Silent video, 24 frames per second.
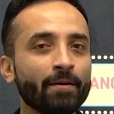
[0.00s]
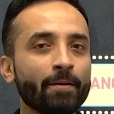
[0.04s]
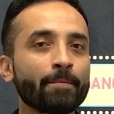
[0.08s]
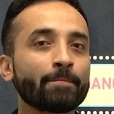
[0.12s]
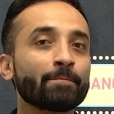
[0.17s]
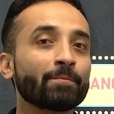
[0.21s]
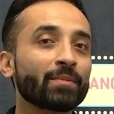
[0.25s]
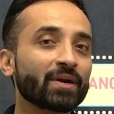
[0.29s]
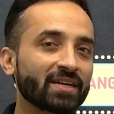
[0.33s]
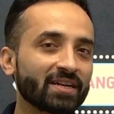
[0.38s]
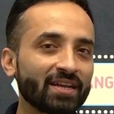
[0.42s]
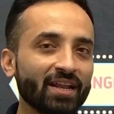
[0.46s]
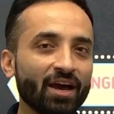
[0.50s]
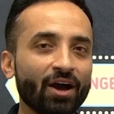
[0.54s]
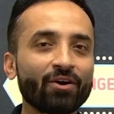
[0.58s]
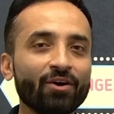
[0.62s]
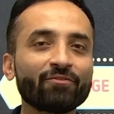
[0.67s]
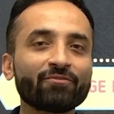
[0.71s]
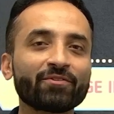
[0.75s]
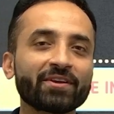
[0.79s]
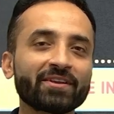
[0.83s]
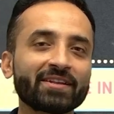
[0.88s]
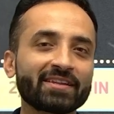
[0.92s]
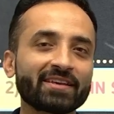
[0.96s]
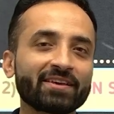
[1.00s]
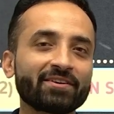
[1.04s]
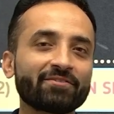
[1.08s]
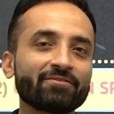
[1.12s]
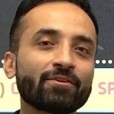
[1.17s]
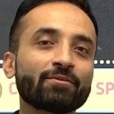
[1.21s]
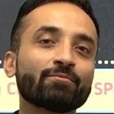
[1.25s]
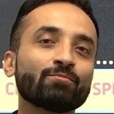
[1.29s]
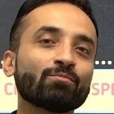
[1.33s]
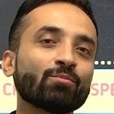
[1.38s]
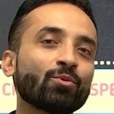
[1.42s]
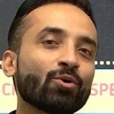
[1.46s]
but now we will give a
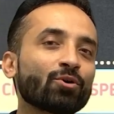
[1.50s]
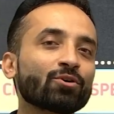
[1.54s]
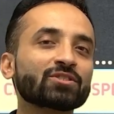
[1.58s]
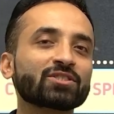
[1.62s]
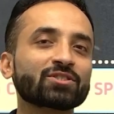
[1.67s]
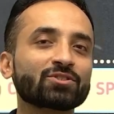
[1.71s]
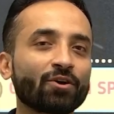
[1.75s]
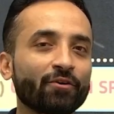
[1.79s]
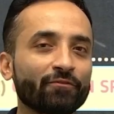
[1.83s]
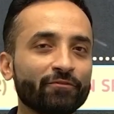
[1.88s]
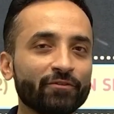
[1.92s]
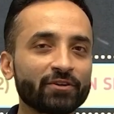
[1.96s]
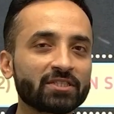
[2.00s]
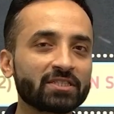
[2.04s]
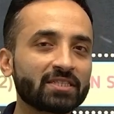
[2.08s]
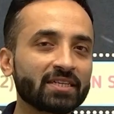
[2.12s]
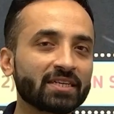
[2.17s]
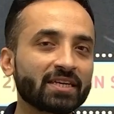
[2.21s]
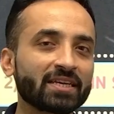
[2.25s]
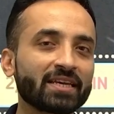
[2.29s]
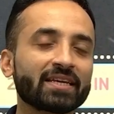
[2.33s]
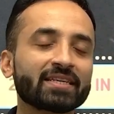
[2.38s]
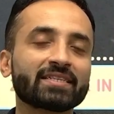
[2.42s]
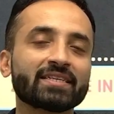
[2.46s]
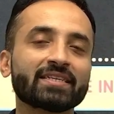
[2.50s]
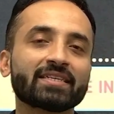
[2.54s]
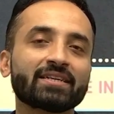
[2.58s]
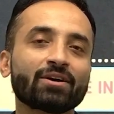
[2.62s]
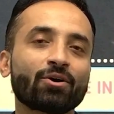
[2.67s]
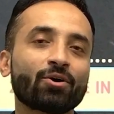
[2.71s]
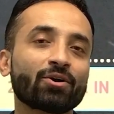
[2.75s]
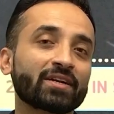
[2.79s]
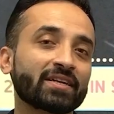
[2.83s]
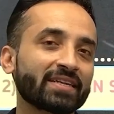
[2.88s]
more sophisticated or